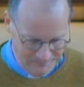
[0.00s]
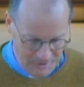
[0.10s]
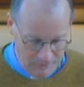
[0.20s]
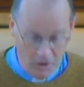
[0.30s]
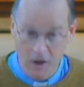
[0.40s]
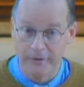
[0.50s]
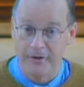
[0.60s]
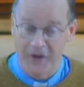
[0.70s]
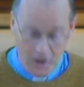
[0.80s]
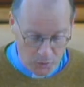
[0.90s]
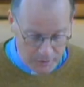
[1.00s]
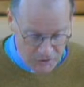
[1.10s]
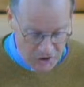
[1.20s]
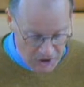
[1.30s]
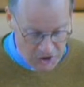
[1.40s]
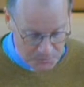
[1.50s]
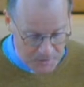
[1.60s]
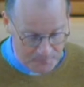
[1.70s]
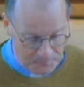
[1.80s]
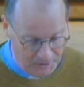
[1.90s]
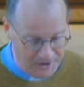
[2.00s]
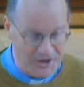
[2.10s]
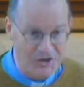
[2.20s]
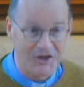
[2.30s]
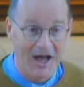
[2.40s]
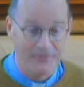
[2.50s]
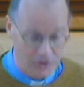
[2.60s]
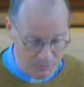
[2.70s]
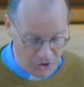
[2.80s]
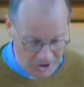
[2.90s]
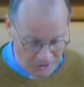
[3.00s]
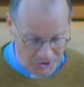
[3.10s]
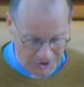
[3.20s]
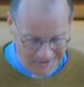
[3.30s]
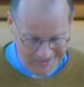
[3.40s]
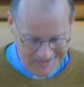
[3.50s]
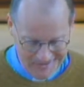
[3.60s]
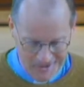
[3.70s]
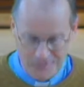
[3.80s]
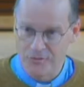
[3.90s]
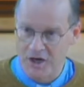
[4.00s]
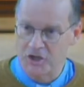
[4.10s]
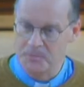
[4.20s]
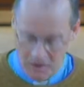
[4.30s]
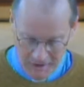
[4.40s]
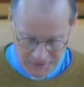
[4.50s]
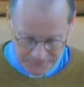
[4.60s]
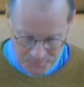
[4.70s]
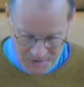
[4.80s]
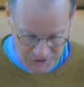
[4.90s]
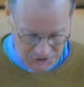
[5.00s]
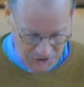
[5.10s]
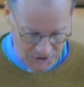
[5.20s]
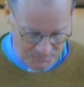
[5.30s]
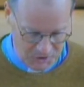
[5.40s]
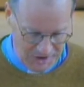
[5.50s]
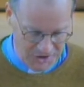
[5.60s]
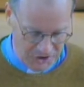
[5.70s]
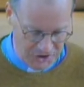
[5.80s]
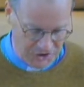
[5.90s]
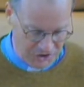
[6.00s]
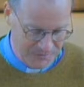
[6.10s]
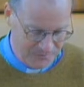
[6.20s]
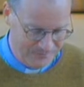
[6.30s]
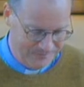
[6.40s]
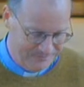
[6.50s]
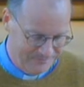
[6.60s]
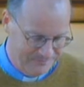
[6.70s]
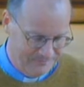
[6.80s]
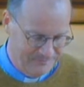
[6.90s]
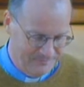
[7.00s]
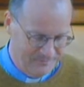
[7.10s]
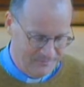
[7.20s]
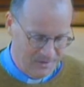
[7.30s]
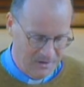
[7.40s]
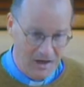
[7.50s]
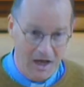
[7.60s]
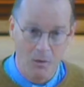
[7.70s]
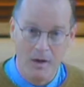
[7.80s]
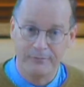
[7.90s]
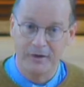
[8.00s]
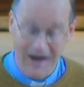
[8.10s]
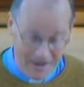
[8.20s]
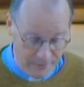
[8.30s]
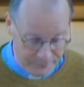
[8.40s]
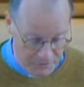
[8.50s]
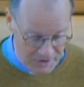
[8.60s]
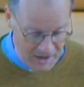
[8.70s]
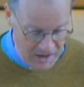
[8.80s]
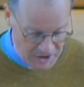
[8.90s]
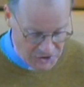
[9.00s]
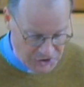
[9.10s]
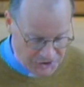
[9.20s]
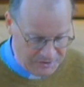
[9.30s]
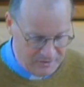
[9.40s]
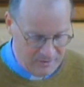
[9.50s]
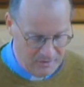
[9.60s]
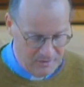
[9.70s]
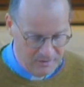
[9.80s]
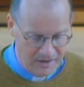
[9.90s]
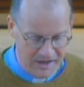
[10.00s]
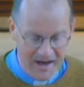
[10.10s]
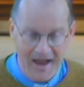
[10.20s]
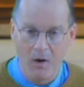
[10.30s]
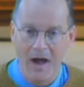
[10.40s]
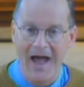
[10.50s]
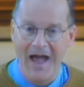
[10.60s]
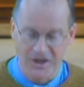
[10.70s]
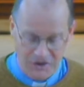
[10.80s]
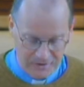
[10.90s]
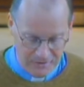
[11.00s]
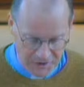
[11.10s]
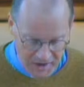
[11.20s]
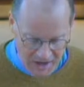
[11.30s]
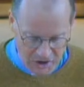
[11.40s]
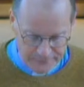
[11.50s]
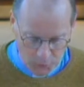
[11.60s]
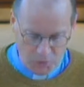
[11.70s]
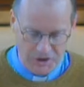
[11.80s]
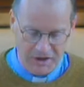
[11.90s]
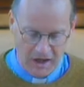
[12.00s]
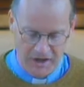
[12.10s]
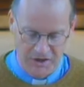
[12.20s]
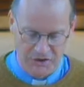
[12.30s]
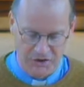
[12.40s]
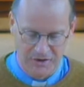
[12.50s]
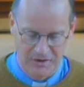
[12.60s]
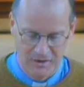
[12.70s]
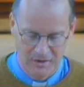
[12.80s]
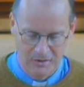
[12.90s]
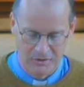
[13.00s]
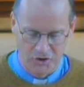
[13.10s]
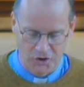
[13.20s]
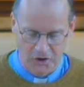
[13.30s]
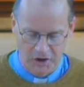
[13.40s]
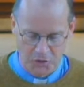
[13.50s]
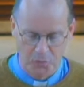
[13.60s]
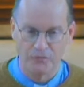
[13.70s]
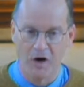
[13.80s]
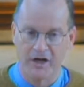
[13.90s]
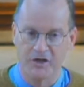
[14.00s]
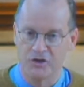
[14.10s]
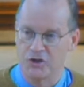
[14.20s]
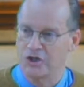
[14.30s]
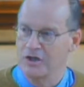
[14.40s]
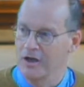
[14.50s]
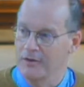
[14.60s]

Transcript: Rather, they would have just been pleased to have some shelter and respite from their circumstances. However, at the very least, they now had the next 40 days to try to arrange a